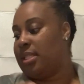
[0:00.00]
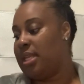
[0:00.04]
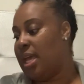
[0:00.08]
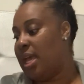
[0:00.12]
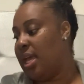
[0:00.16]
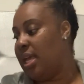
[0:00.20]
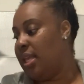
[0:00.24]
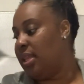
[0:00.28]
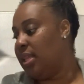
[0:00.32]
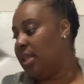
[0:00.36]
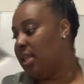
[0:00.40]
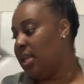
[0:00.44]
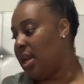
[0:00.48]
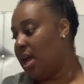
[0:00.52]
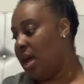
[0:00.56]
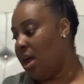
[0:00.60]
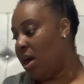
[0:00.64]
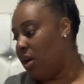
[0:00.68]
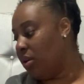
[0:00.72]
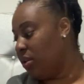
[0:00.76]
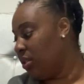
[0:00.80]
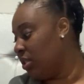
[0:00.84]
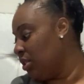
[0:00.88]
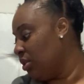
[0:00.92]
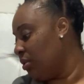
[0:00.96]
and then I
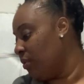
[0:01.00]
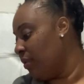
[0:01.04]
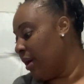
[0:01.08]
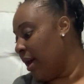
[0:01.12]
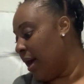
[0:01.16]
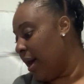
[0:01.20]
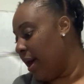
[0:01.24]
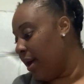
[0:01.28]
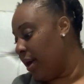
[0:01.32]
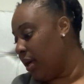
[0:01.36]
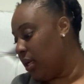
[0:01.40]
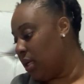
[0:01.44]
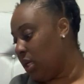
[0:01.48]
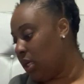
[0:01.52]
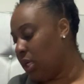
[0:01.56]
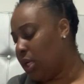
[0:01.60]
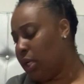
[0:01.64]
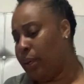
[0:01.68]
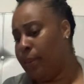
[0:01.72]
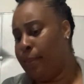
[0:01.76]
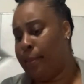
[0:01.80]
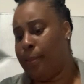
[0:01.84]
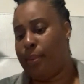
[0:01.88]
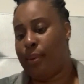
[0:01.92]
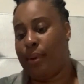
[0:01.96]
also got
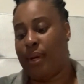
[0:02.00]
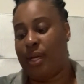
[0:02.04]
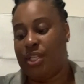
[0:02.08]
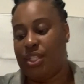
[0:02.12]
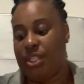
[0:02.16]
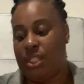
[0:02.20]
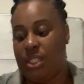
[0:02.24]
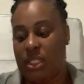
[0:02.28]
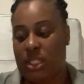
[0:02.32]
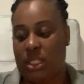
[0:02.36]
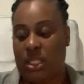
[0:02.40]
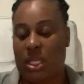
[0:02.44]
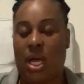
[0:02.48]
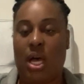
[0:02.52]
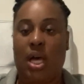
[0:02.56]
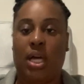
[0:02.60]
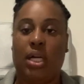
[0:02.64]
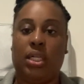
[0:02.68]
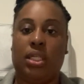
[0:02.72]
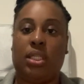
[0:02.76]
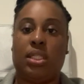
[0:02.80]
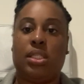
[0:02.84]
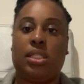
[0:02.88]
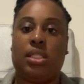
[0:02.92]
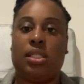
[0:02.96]
compression
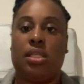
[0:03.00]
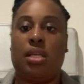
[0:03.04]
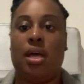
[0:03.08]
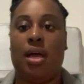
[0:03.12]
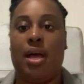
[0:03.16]
socks.